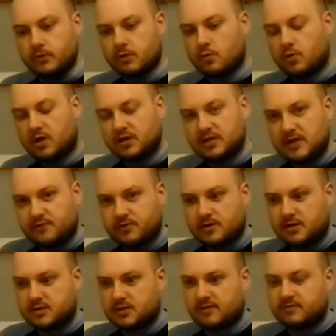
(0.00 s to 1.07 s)
Well, even though
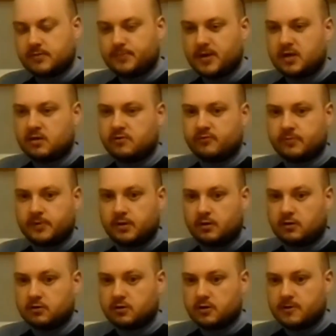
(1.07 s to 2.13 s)
I did have to bake it for a bit
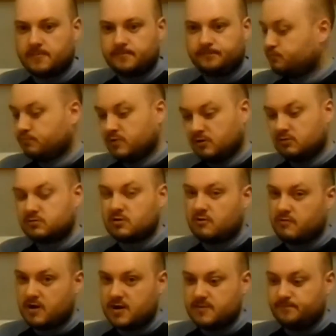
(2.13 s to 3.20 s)
longer, it looks
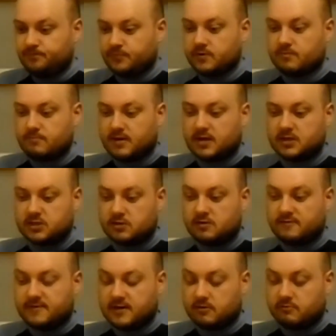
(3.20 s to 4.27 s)
alright. Managed to do
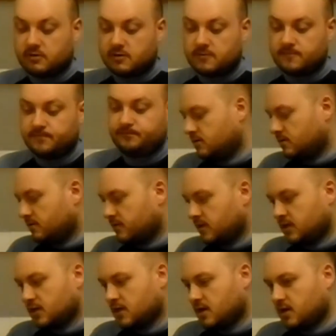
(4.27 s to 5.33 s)
the feathering.
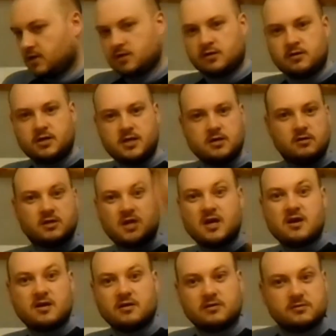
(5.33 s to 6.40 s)
Think I nailed
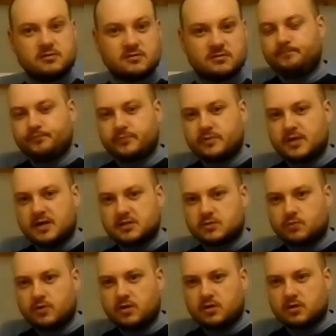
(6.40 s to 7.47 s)
it.
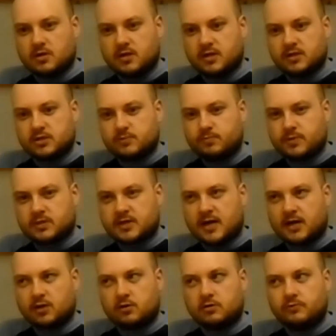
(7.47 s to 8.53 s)
Next week it's
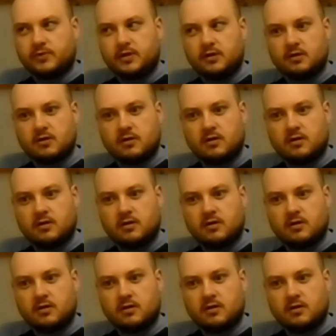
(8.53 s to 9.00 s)
Botanical Week,